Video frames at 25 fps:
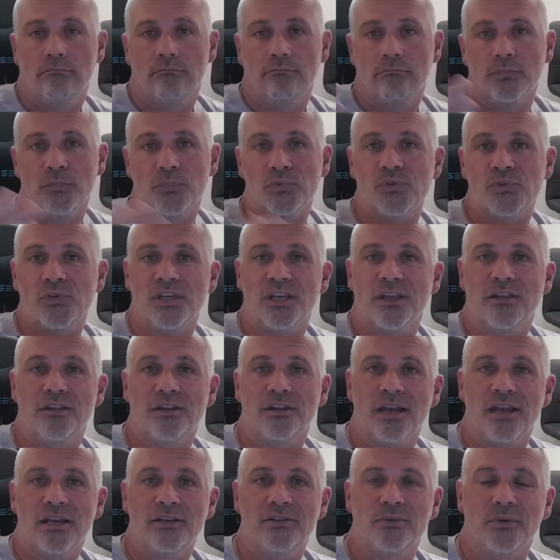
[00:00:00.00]
see you on the
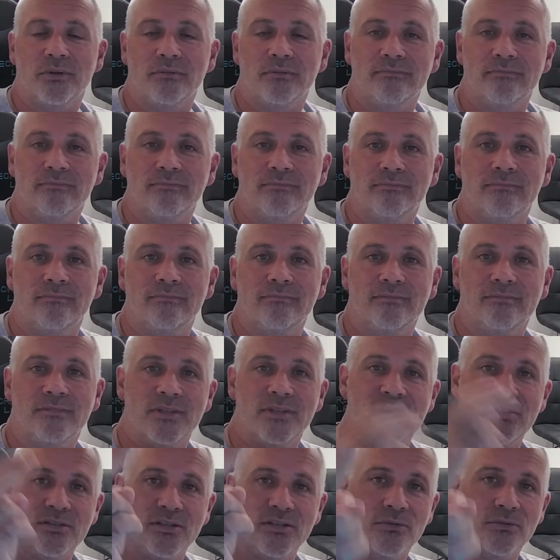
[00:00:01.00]
next one.
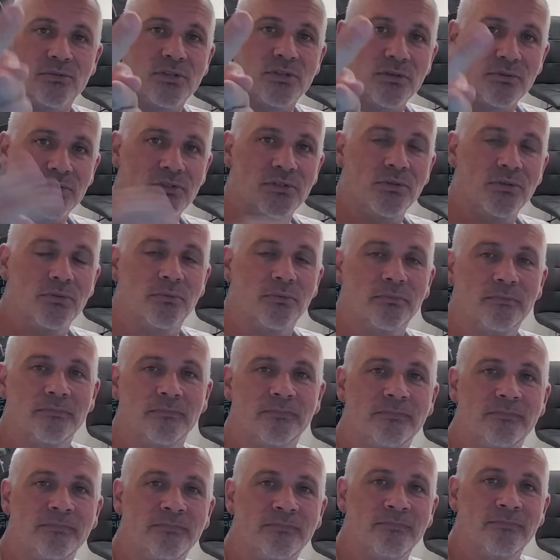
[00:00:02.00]
002.
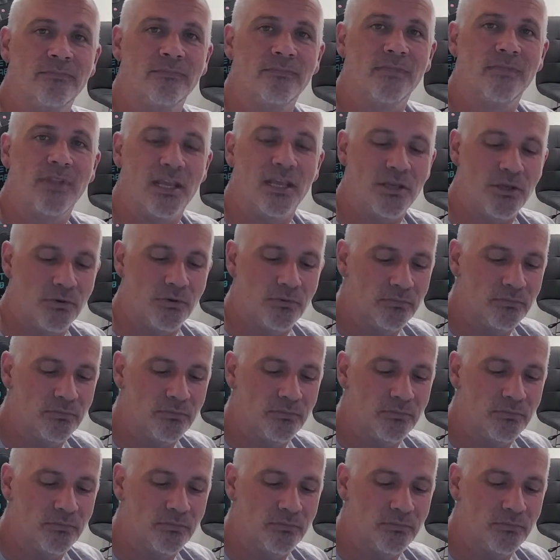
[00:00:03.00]
Thank you.